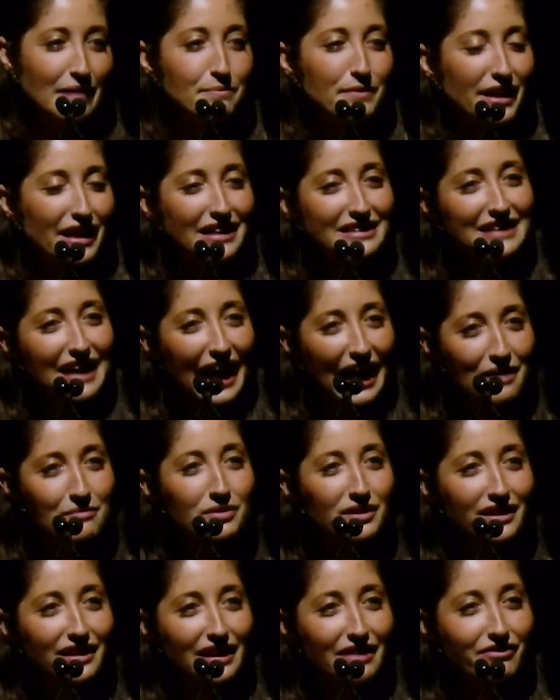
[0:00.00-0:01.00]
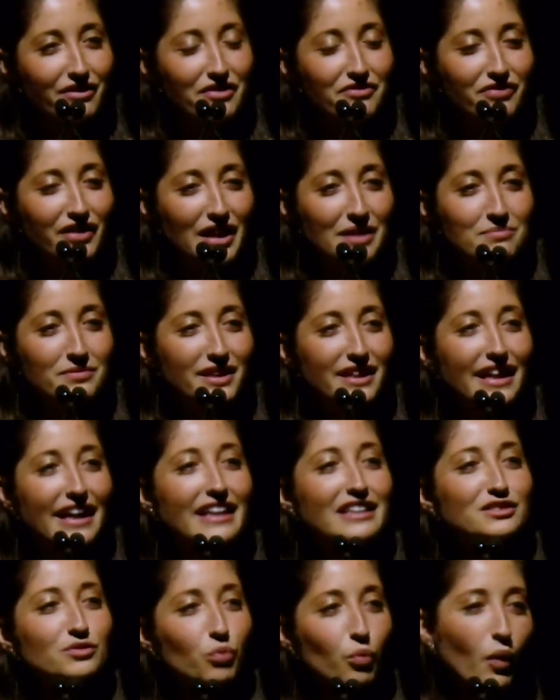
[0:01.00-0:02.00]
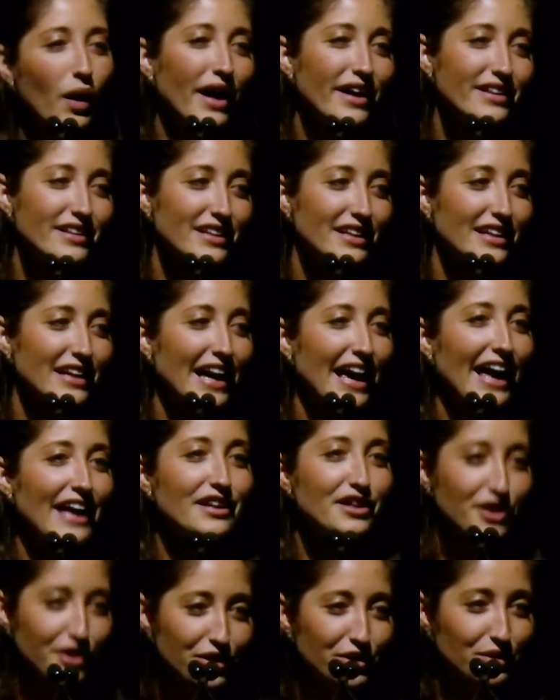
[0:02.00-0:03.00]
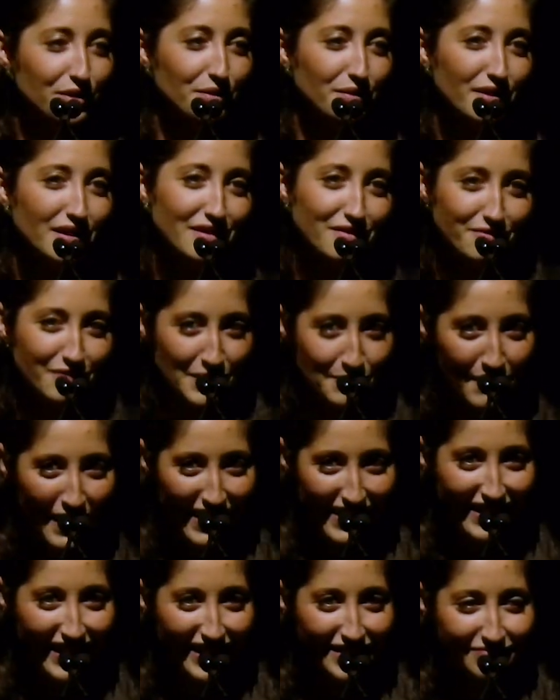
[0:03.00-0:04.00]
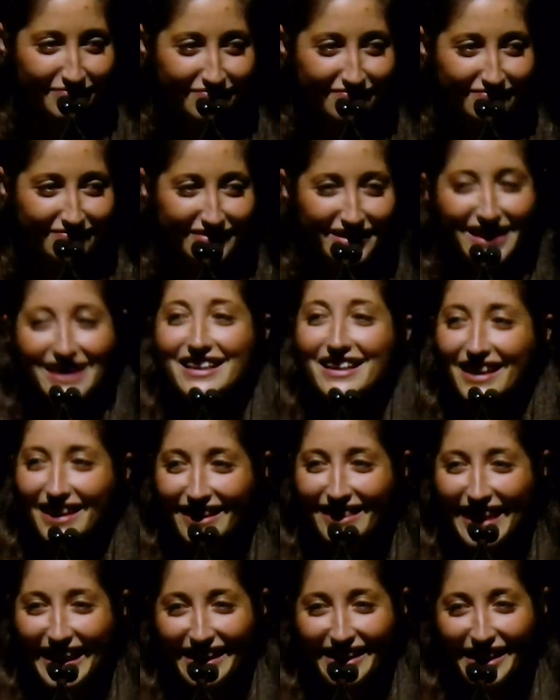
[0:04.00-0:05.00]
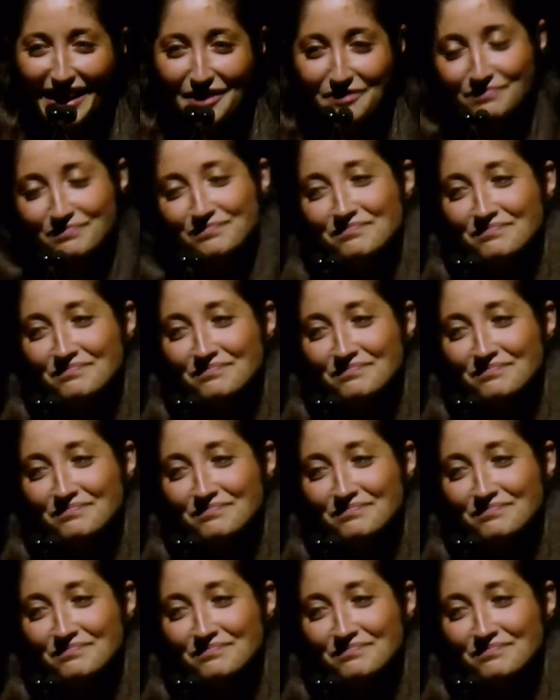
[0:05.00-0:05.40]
because I believe family is what and who we make it. Thank you.